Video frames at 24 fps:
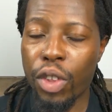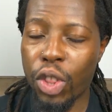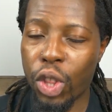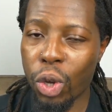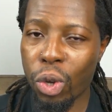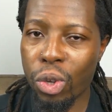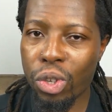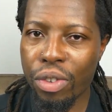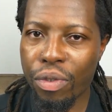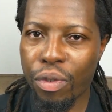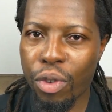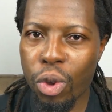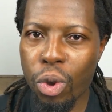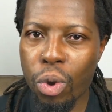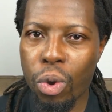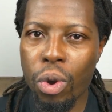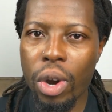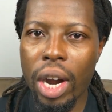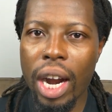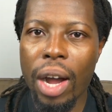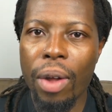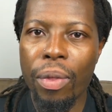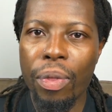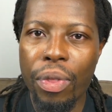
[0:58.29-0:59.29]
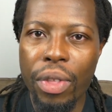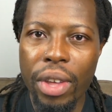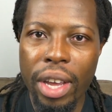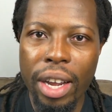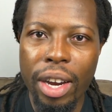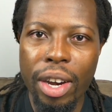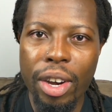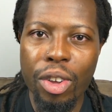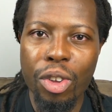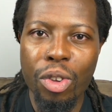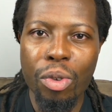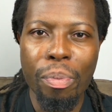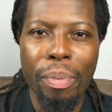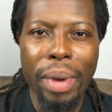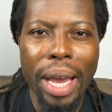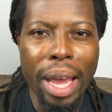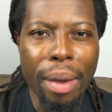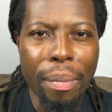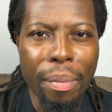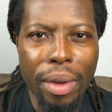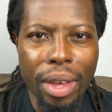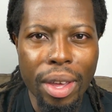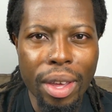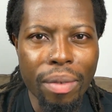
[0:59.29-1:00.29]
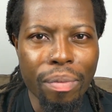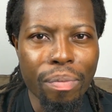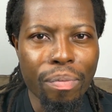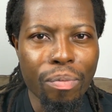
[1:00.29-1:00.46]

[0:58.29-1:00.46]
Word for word: For those of you who are out there, you may be